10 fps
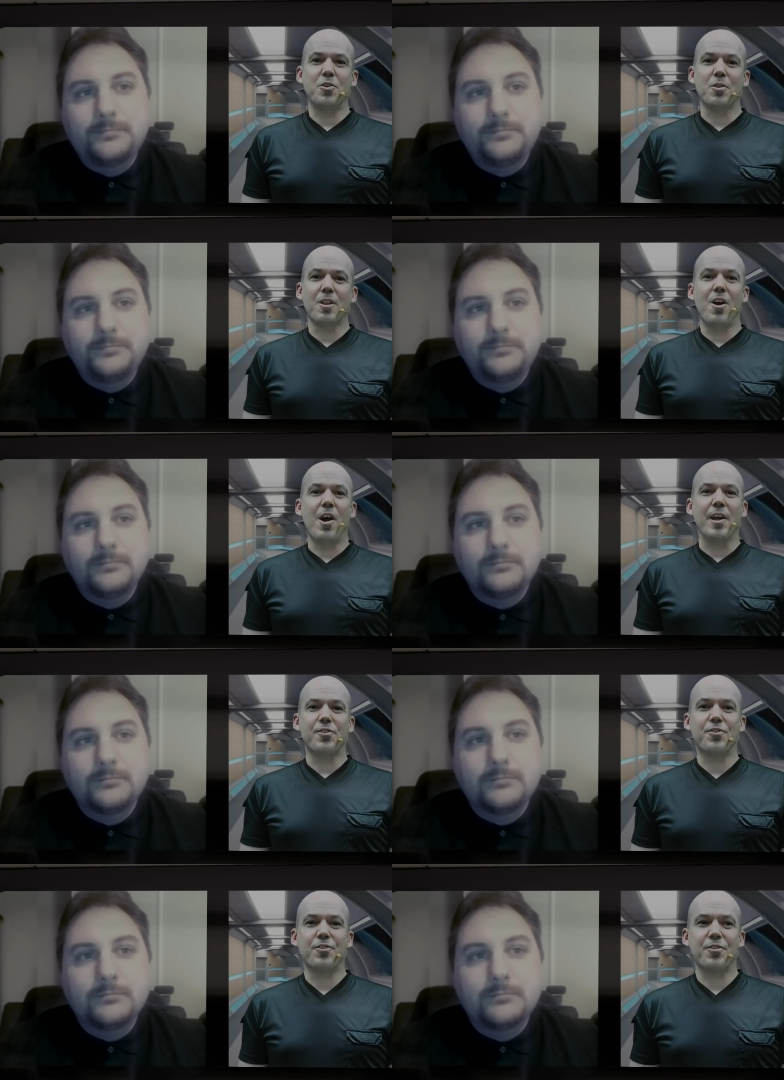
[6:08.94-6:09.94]
Speaker 1: your
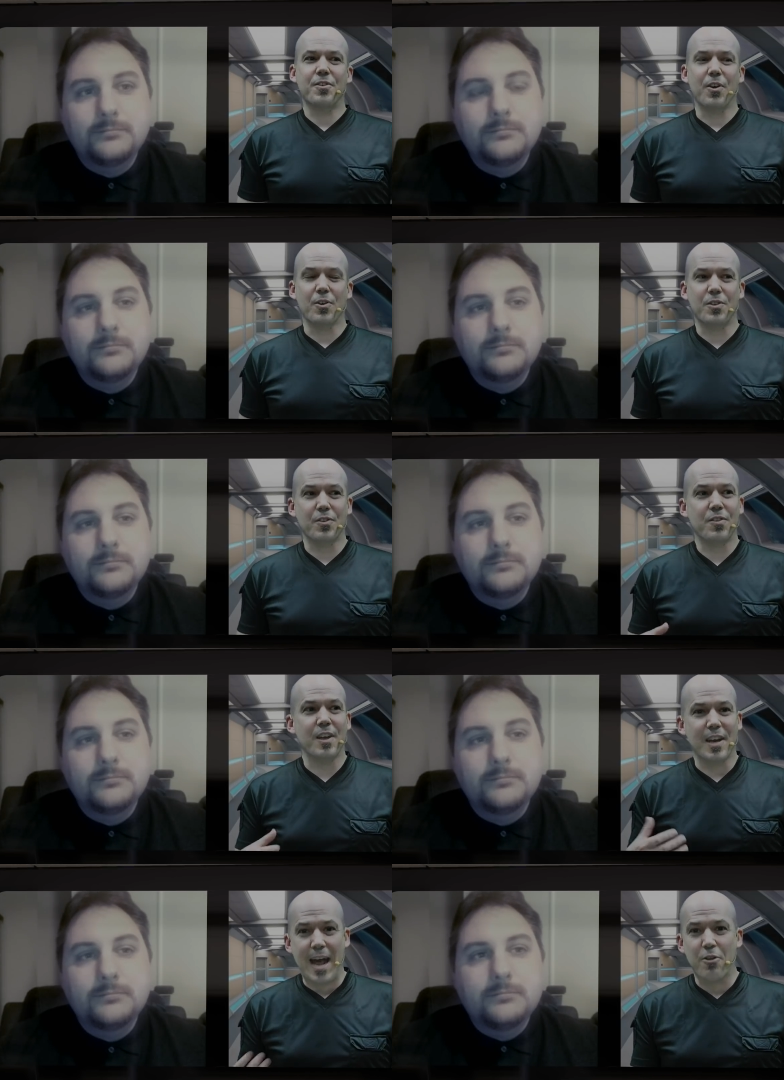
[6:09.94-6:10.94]
launch, or since the
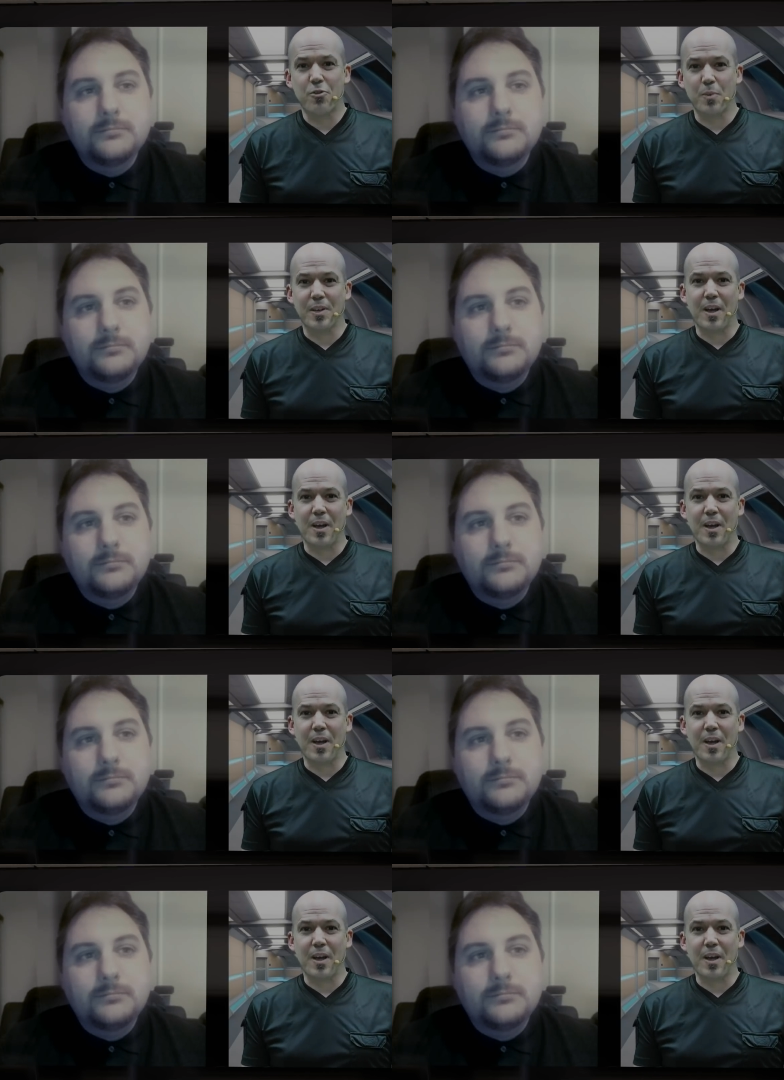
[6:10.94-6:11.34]
announcement